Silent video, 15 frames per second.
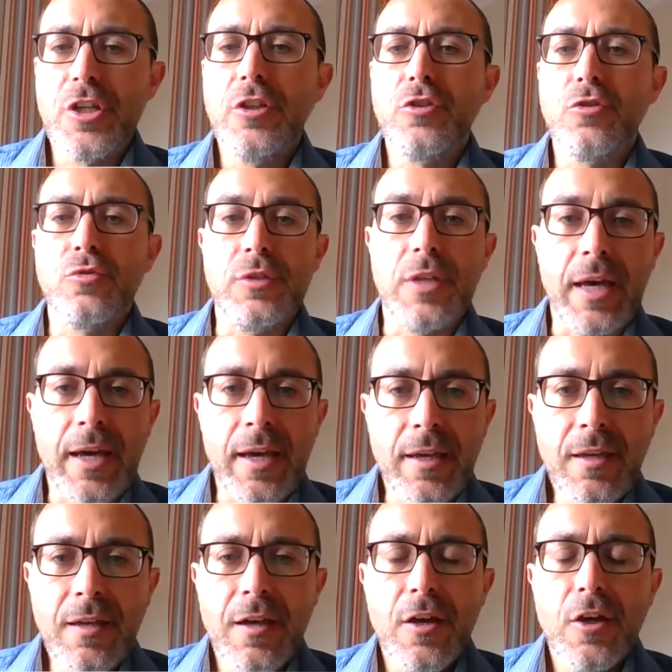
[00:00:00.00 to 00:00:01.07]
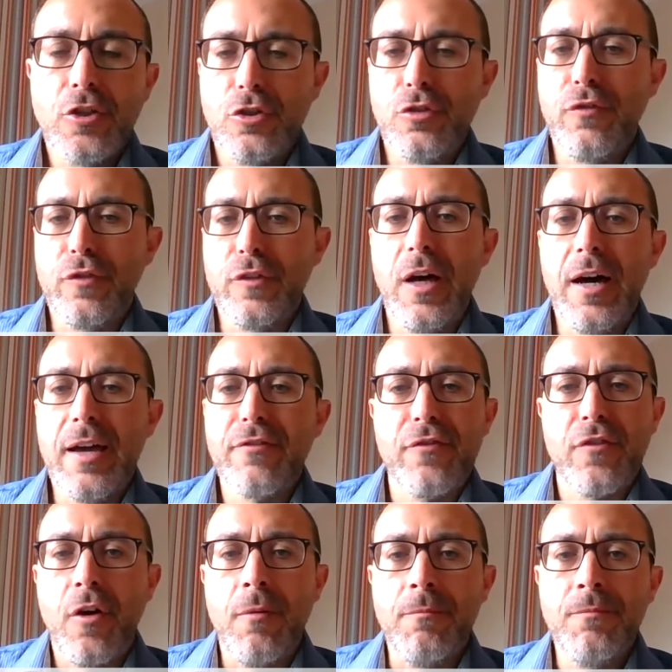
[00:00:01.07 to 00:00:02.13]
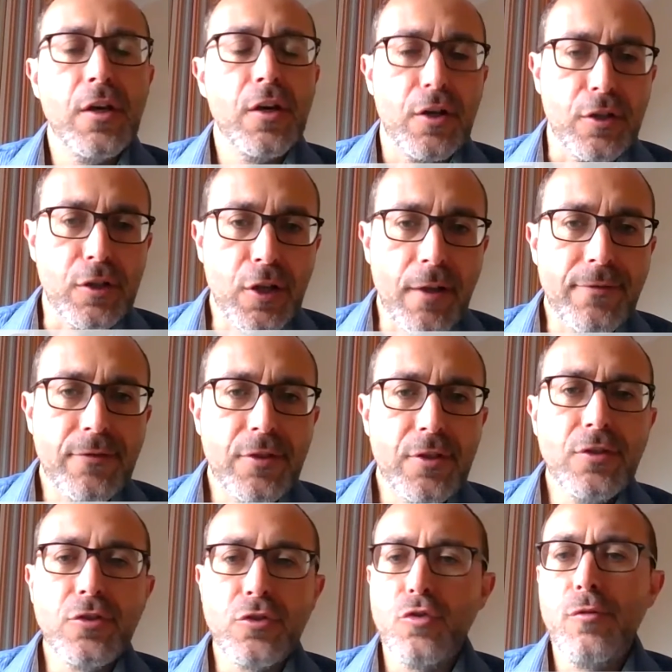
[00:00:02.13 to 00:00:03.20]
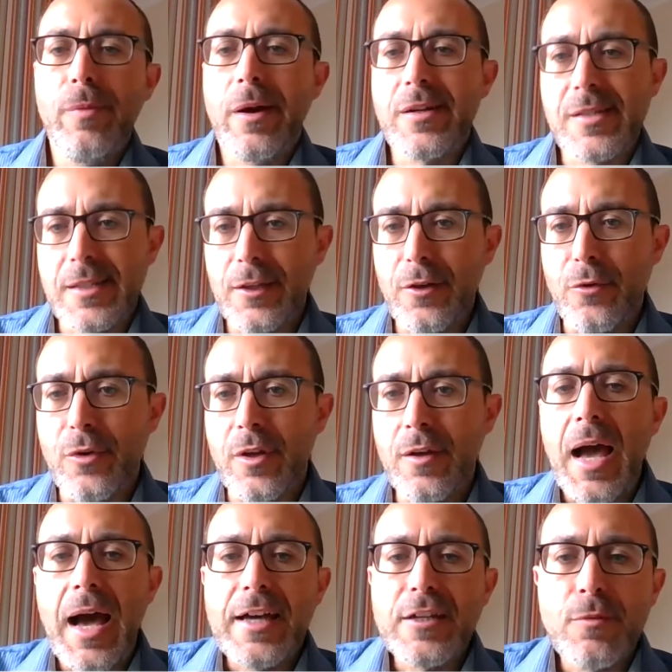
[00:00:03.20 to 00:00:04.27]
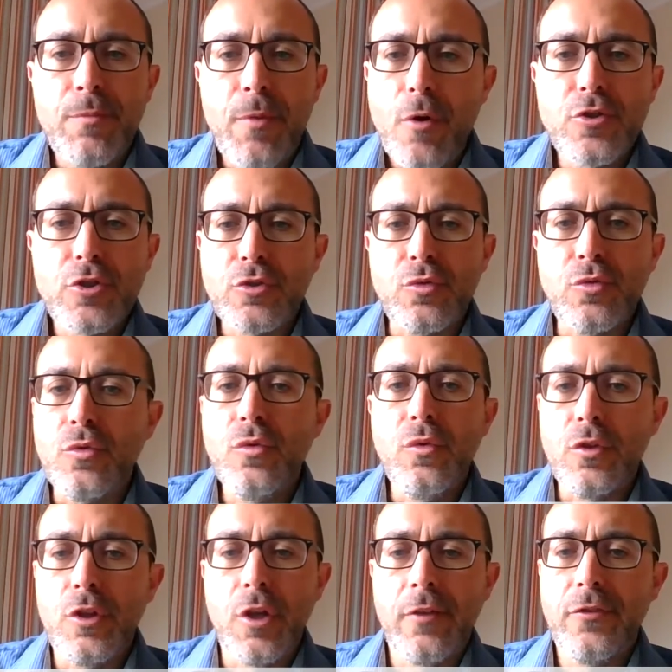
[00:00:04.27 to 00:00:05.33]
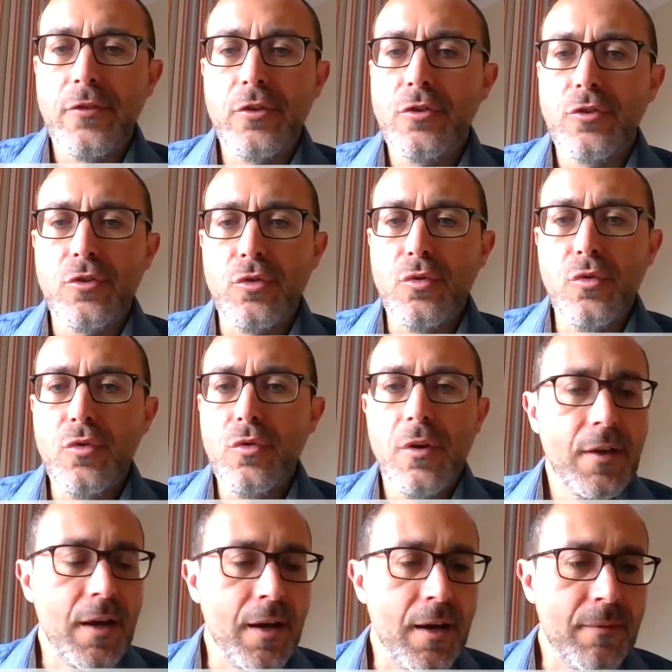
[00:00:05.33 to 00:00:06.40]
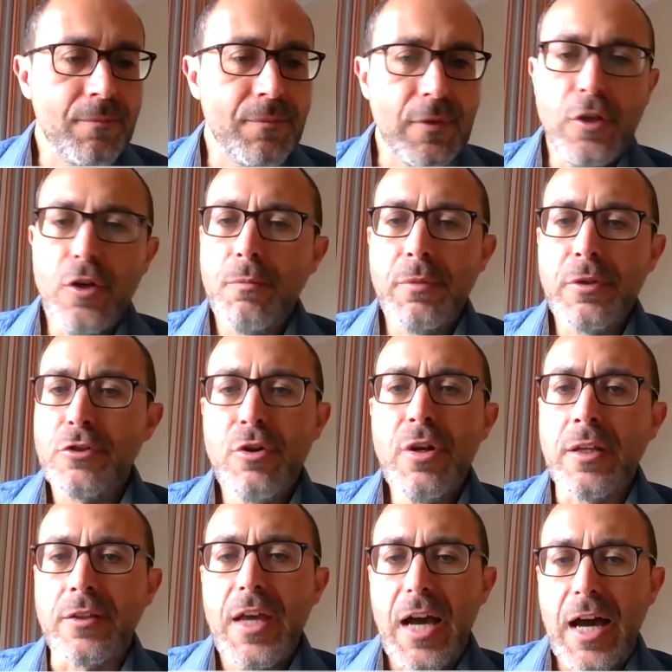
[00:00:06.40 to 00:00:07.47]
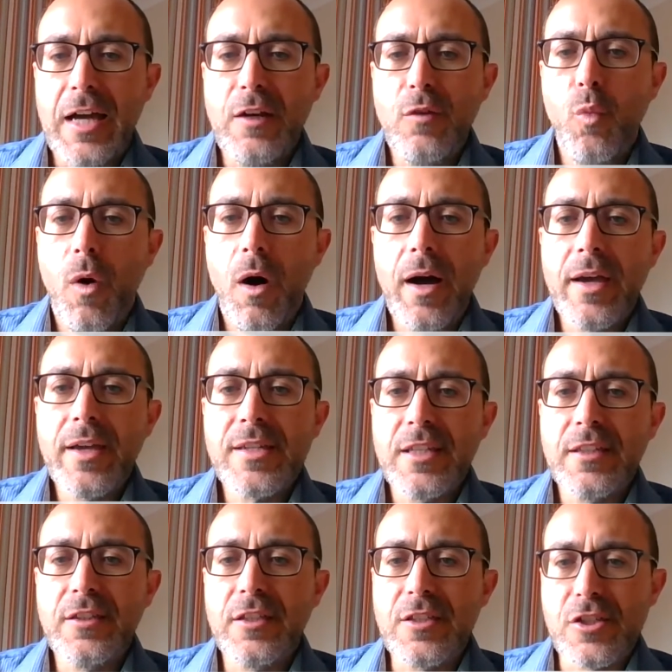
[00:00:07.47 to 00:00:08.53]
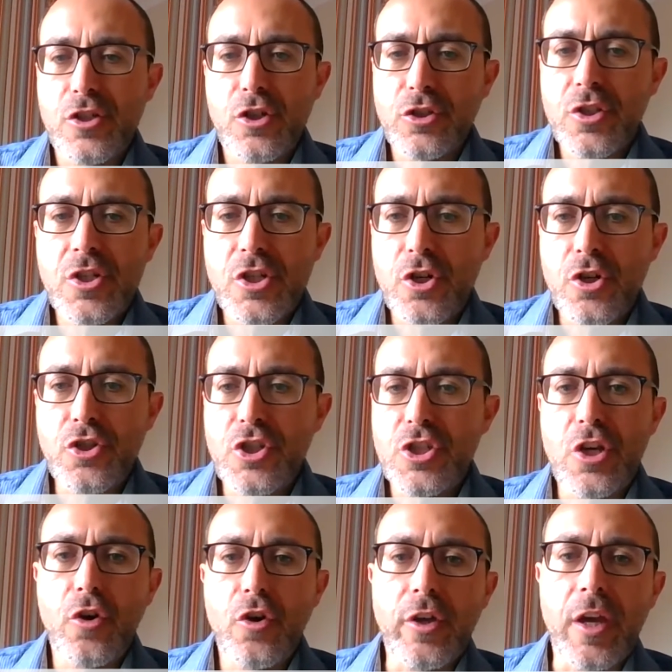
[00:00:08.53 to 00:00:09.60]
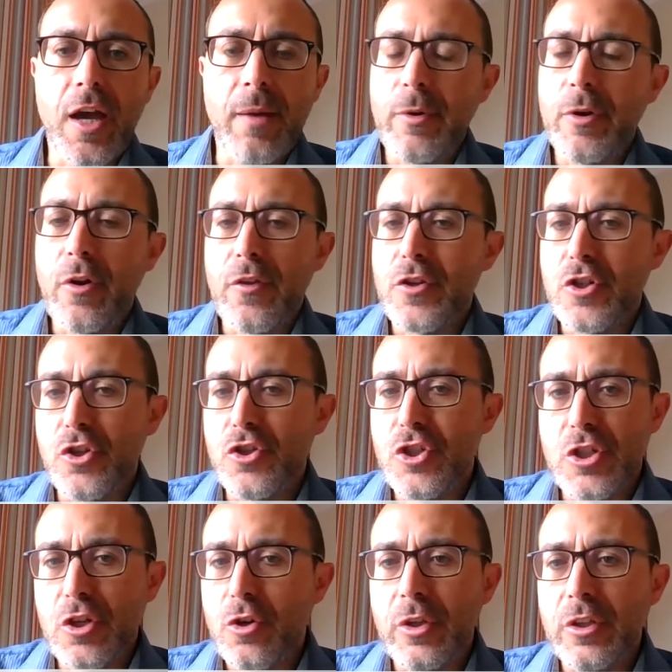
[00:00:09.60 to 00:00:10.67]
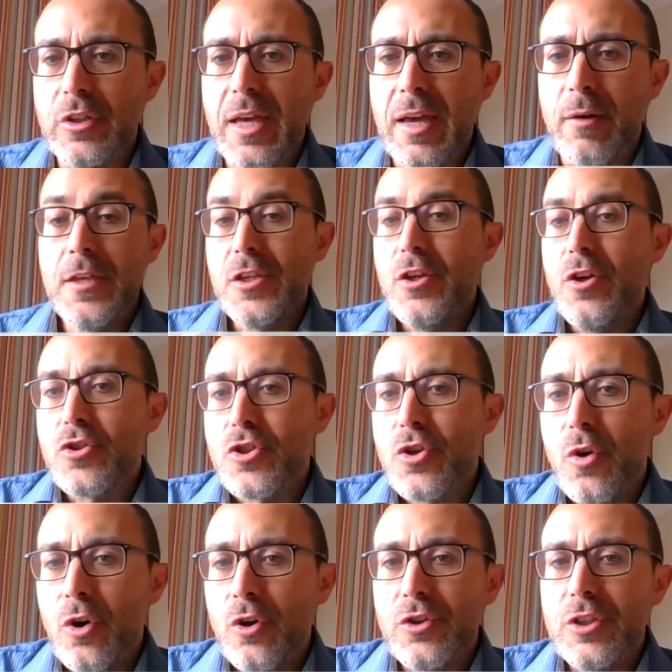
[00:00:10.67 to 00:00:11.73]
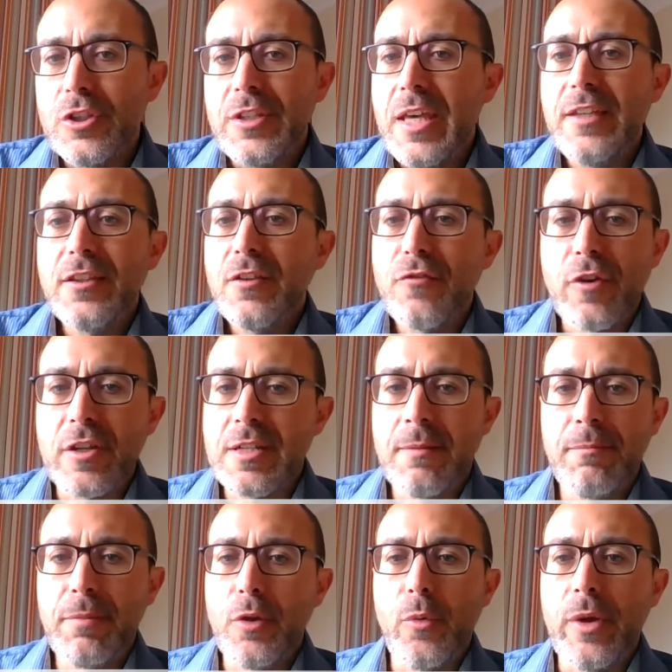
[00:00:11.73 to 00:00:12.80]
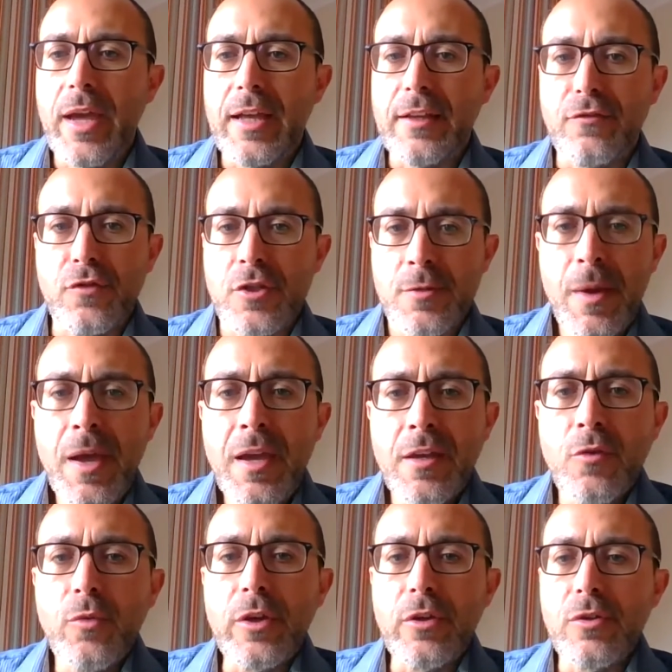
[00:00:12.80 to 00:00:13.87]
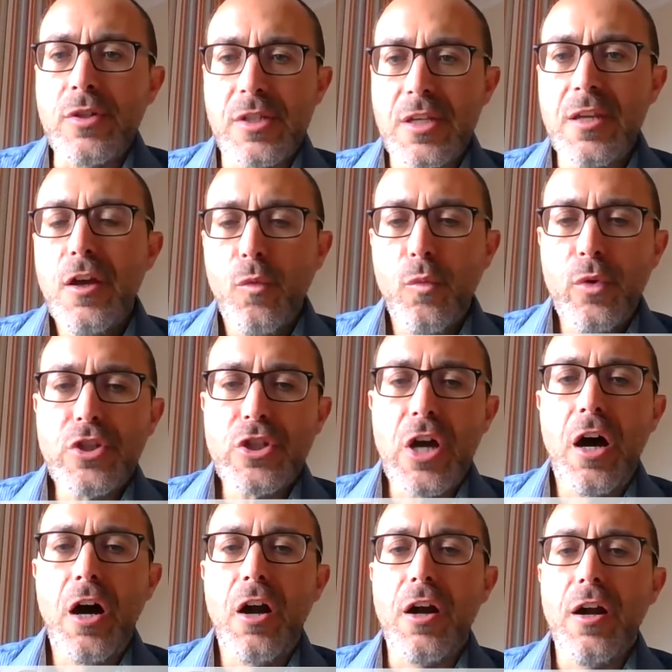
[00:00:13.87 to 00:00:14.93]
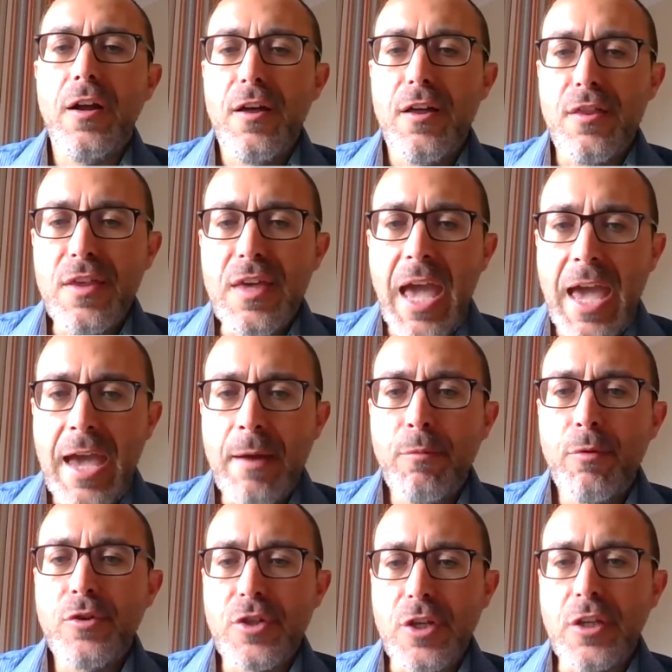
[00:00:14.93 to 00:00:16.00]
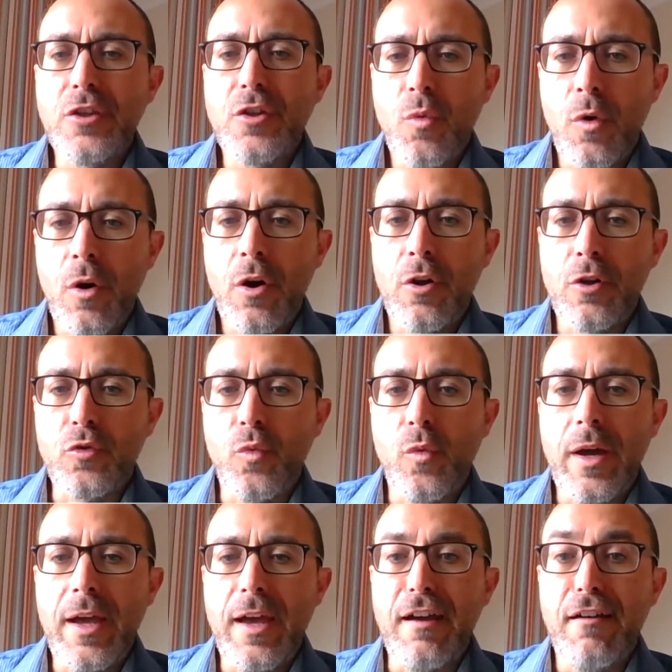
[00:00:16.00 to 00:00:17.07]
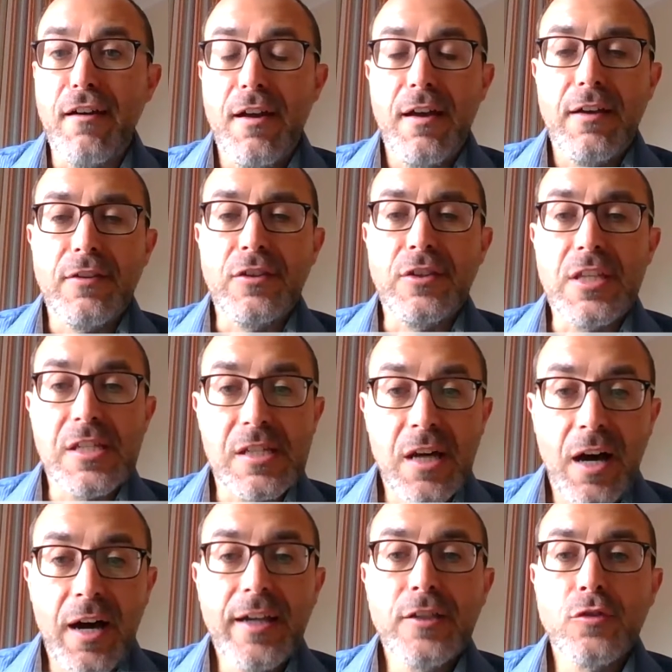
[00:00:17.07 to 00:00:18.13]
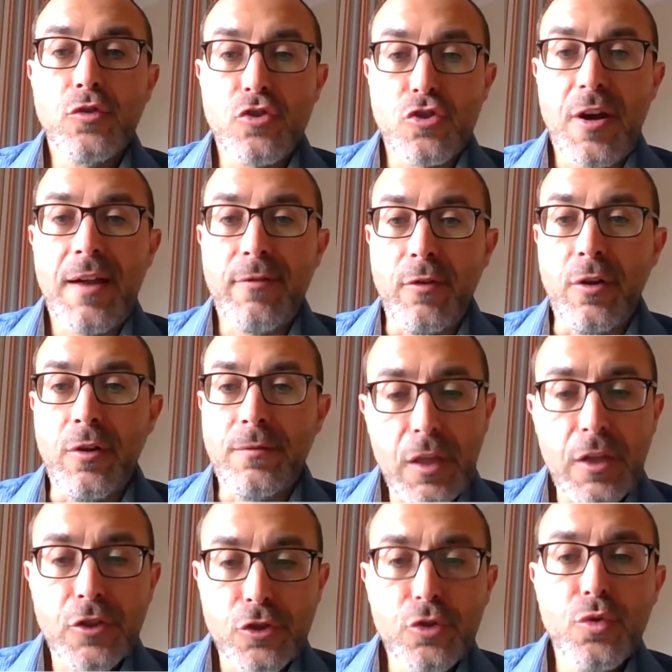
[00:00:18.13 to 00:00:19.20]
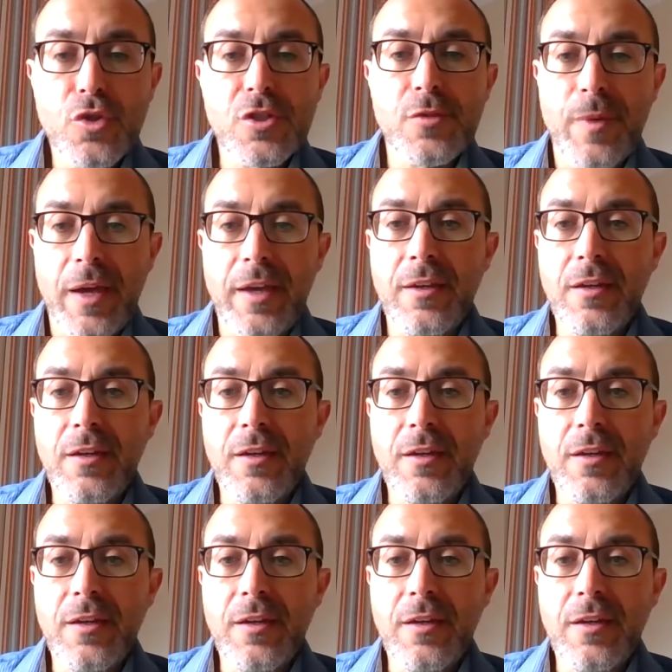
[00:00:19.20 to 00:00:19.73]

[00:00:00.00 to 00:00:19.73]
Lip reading: today to fly from London to Barcelona as opposed to London to Madrid? And why is it that certain searches are going up and other searches are going down? So on the data, for example, that we had for Spain, we could see which are the airports in the world where desire to travel to Spain,